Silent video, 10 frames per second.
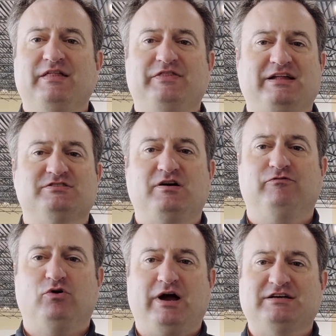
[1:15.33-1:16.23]
That
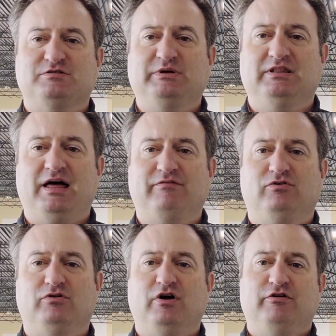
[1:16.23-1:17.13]
subfloor has to be
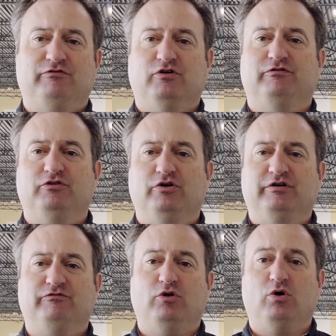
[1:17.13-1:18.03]
level for a
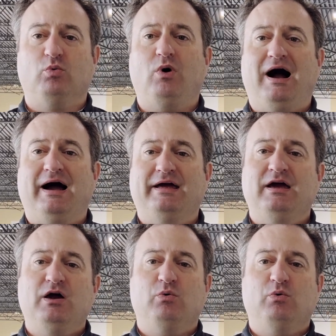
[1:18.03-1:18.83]
floating floor. Why?